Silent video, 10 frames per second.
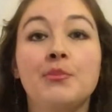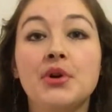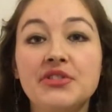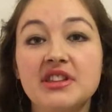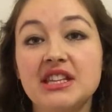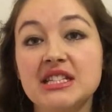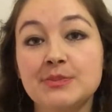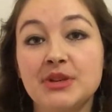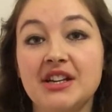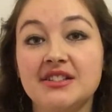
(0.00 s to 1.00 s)
both of these
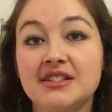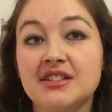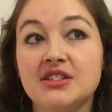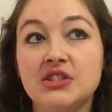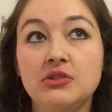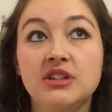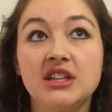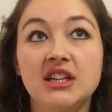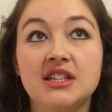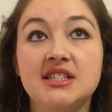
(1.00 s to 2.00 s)
places, you
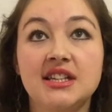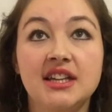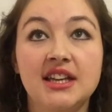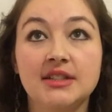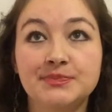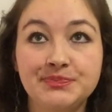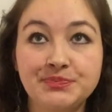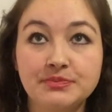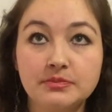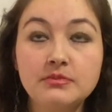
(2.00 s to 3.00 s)
can get a ticket
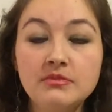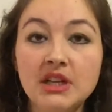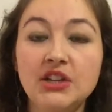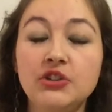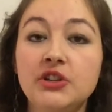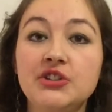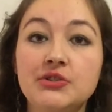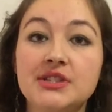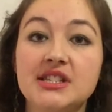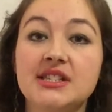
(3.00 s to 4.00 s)
and you can
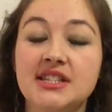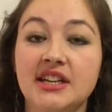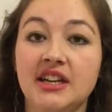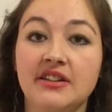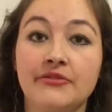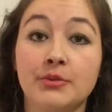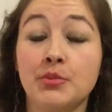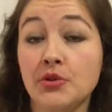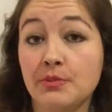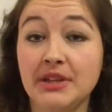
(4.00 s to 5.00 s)
use this ticket for
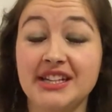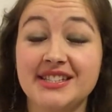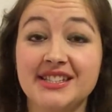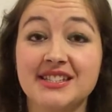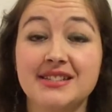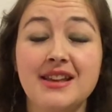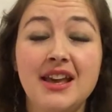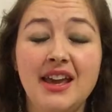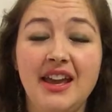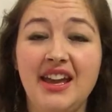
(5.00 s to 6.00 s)
both places.
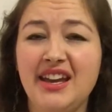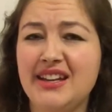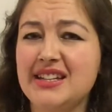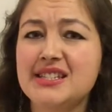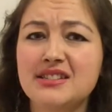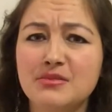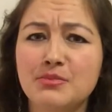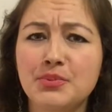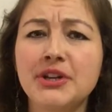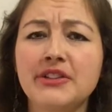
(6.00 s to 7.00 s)
And it's uh,
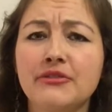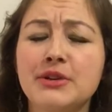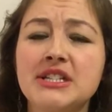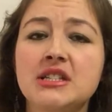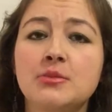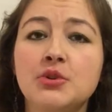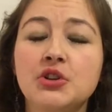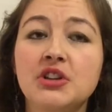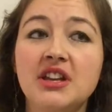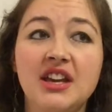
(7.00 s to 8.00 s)
pretty
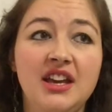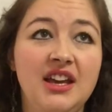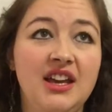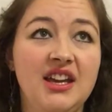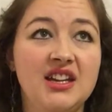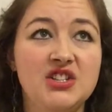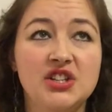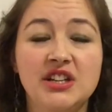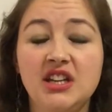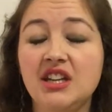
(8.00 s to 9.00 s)
reasonable and
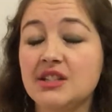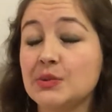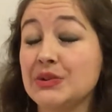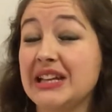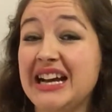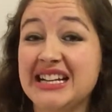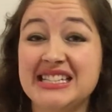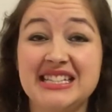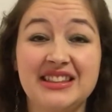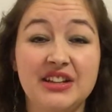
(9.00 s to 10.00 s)
your kids will
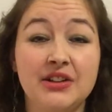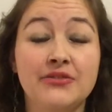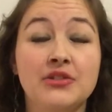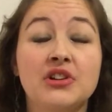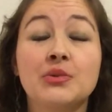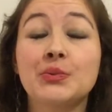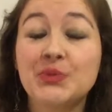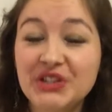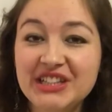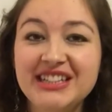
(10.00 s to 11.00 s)
last in there for
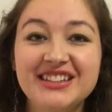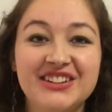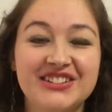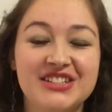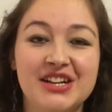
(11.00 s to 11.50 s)
a really long